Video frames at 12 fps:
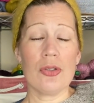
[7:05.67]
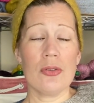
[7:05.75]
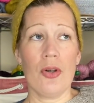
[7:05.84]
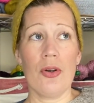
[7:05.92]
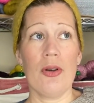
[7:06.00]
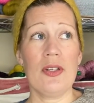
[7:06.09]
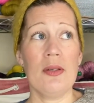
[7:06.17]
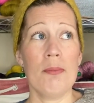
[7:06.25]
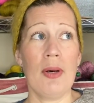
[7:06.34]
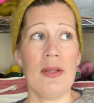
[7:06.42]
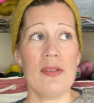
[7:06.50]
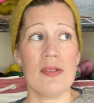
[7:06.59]
No, I didn't
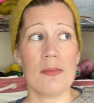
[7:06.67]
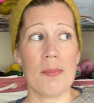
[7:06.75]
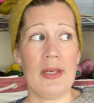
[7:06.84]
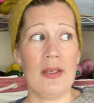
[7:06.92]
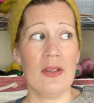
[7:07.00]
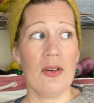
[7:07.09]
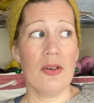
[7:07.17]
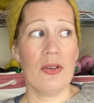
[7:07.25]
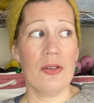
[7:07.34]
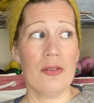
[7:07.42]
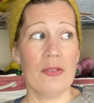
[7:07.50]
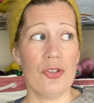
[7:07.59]
buy this at Bendigo
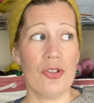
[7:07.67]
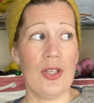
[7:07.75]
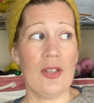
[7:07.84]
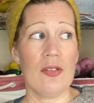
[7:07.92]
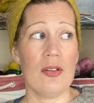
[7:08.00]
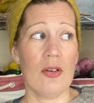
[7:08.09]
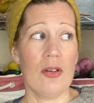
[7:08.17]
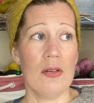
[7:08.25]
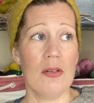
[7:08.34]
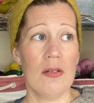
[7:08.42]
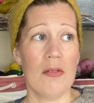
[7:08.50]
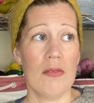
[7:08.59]
two years ago.
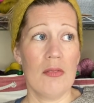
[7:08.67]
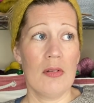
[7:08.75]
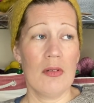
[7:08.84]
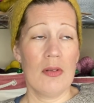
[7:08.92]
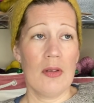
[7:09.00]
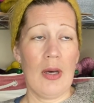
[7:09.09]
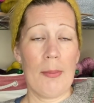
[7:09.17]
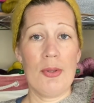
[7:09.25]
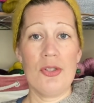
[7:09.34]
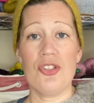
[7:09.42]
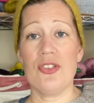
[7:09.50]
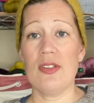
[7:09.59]
I
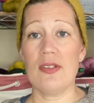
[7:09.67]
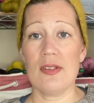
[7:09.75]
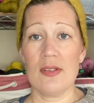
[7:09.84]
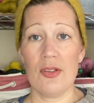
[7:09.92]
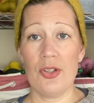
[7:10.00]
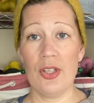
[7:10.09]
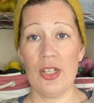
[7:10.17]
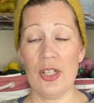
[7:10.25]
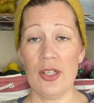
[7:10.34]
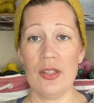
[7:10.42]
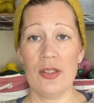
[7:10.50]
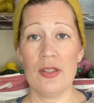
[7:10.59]
purchased this
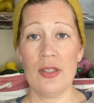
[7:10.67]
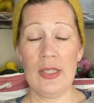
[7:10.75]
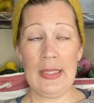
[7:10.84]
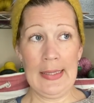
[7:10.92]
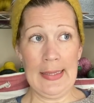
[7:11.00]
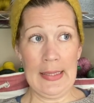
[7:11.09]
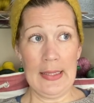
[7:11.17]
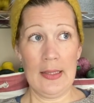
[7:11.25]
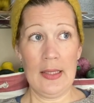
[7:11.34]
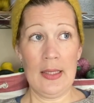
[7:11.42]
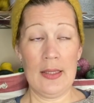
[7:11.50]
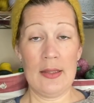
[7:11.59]
earlier
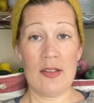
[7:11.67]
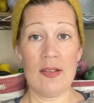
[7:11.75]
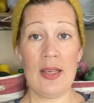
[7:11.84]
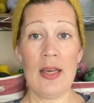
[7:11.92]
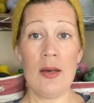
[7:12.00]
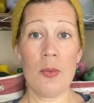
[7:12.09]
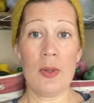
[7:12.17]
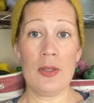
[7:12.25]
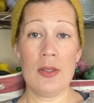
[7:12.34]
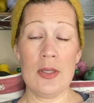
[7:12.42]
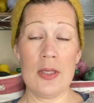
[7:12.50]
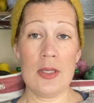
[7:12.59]
uh, this year
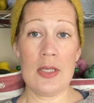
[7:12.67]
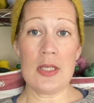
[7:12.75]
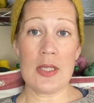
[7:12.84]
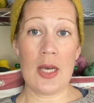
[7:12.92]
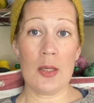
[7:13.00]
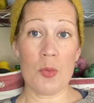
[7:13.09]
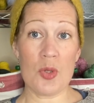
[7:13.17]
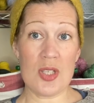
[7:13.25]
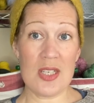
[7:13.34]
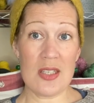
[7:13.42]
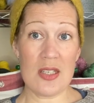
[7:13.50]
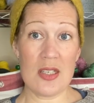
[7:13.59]
when this yarn was
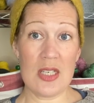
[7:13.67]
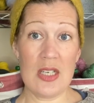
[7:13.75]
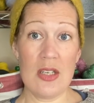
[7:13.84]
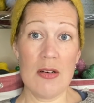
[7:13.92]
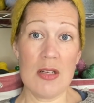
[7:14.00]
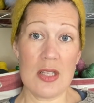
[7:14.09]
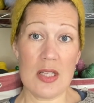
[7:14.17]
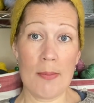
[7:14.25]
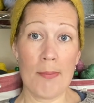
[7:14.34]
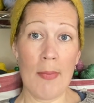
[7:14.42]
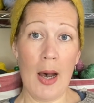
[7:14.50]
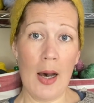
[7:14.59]
discontinued. It's the
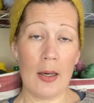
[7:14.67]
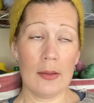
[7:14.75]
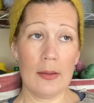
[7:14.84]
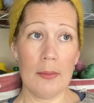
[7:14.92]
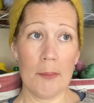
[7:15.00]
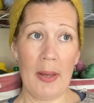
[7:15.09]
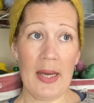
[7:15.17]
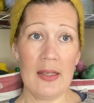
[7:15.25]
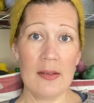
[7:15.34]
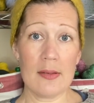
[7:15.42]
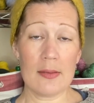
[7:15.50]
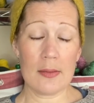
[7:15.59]
Marl
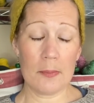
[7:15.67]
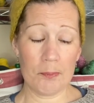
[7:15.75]
base.